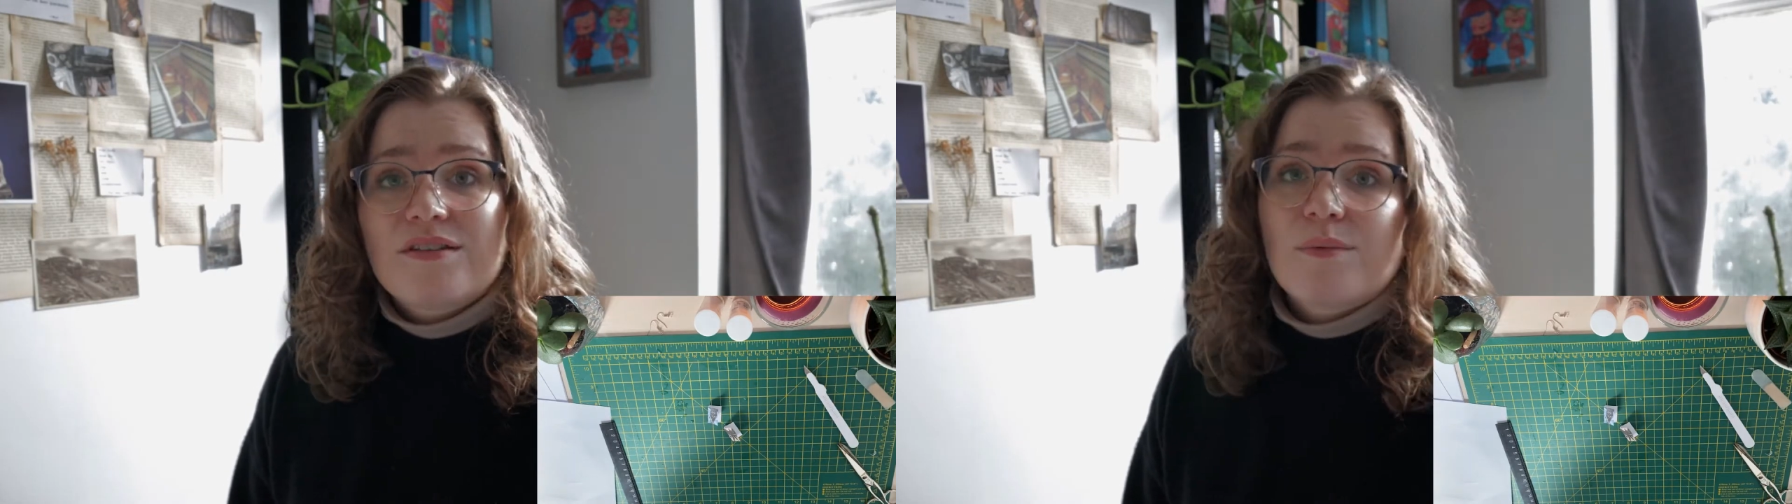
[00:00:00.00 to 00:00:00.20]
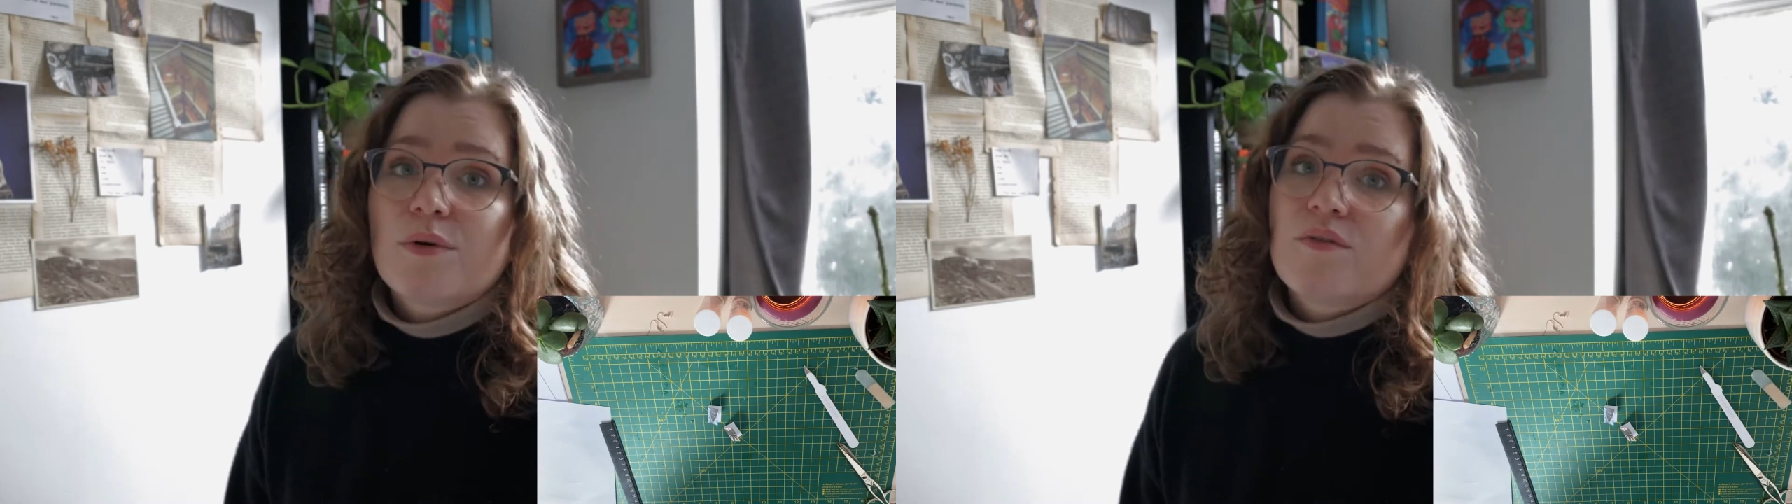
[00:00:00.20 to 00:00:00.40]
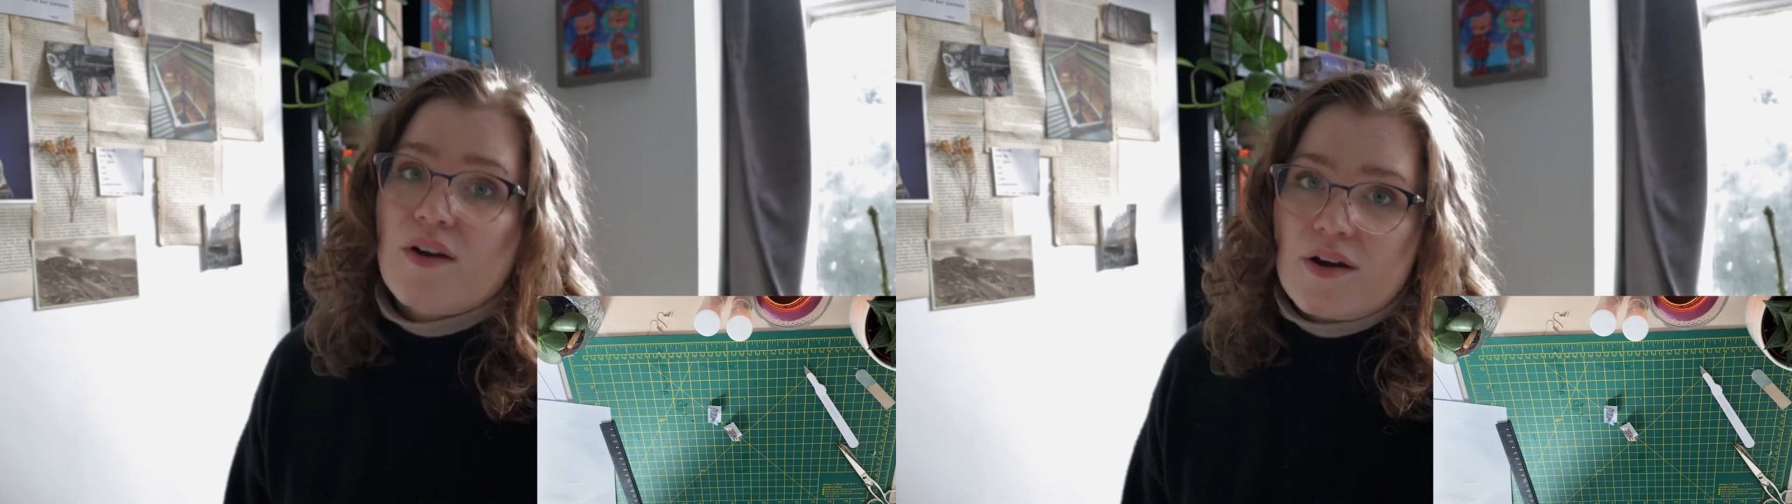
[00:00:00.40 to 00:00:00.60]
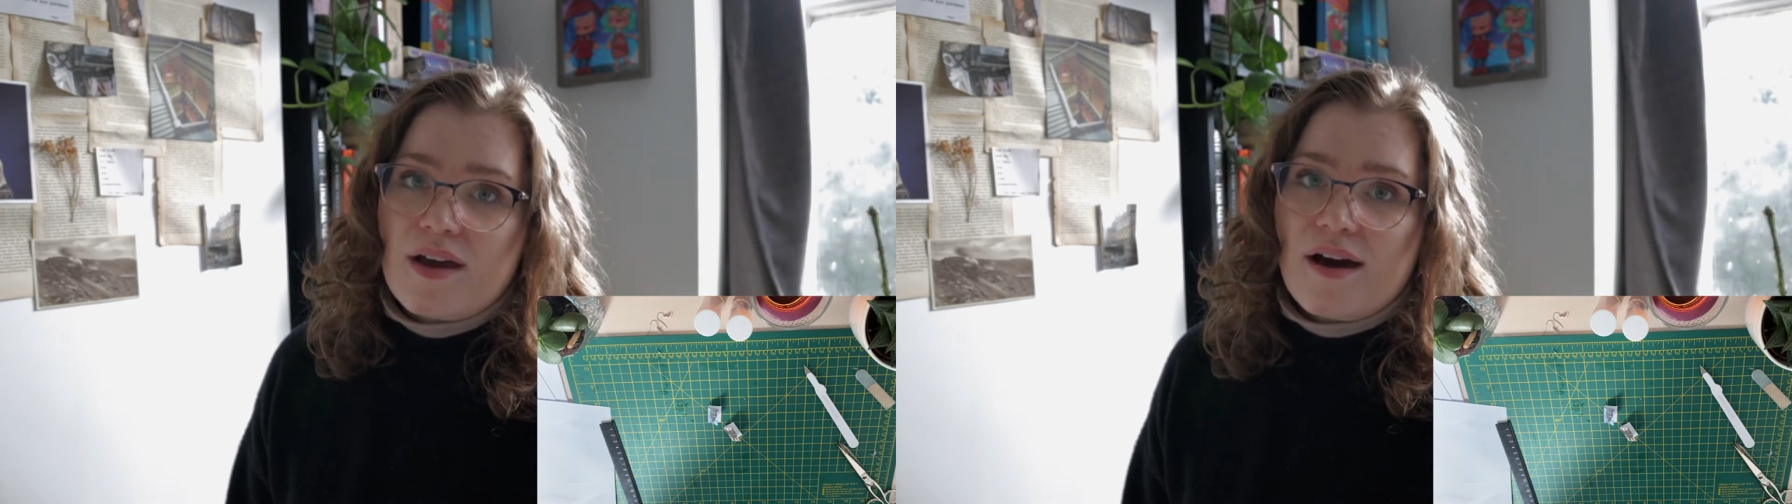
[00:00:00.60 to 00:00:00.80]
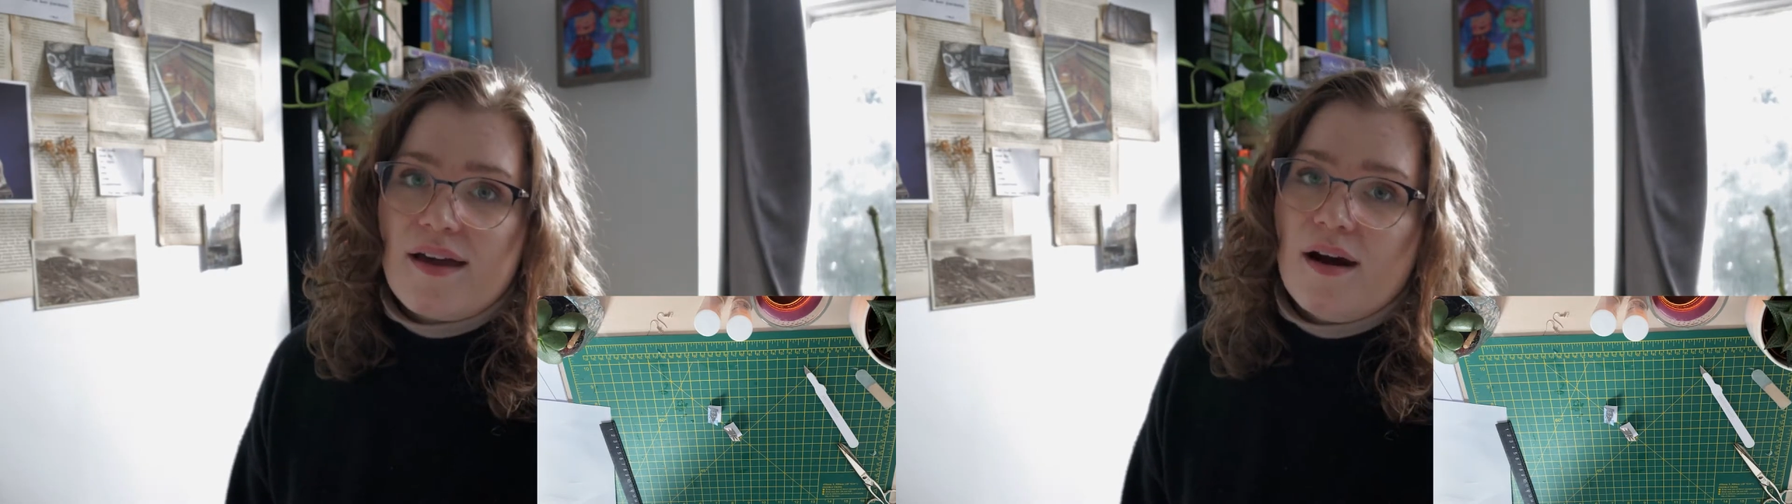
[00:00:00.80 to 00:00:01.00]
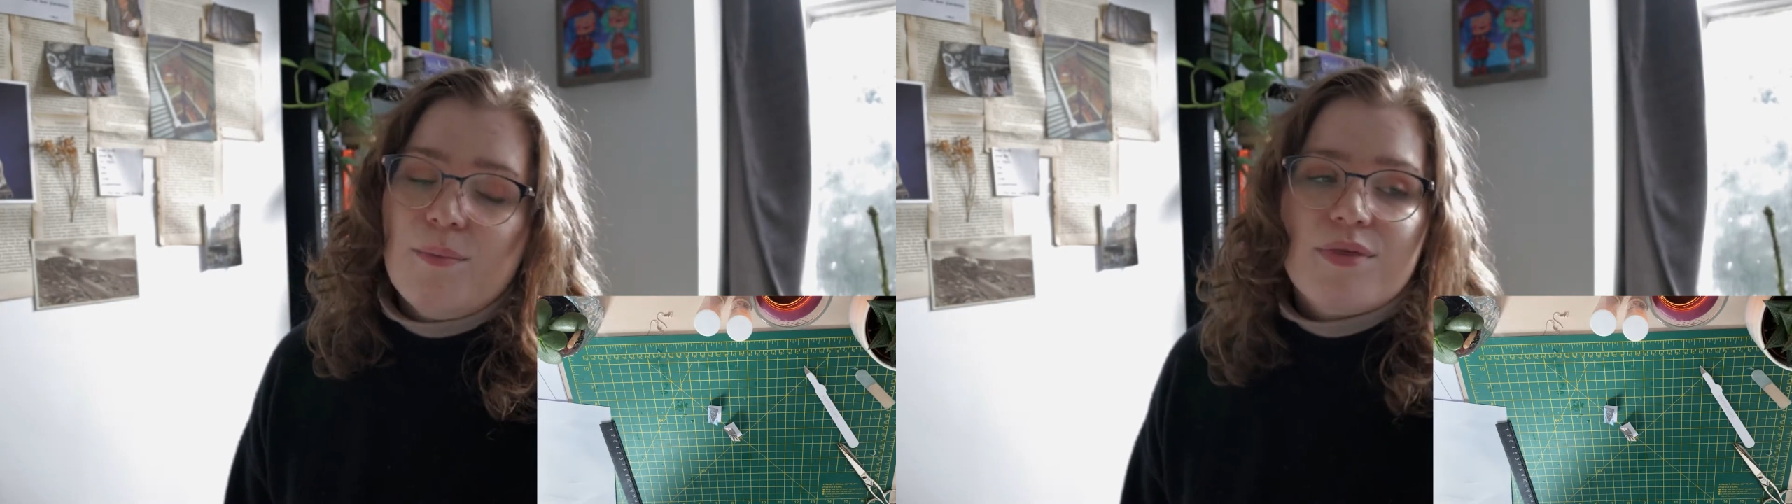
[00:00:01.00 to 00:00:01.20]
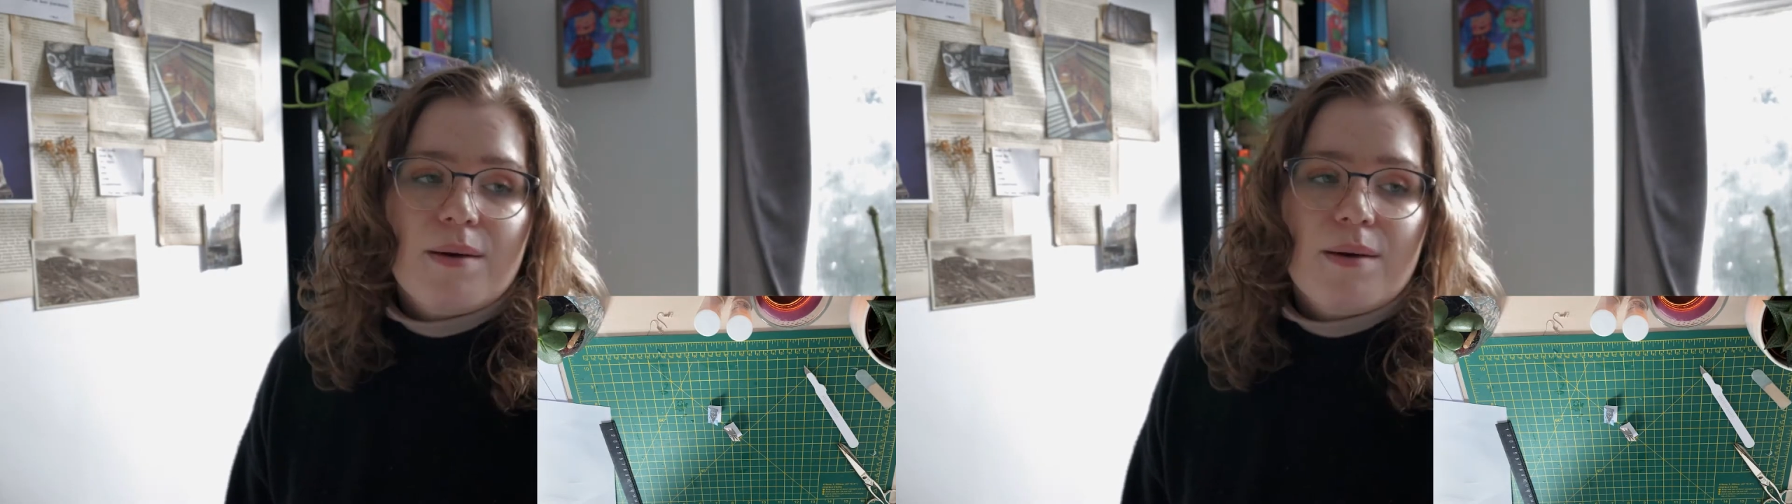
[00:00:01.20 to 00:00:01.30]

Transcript: someone very high up.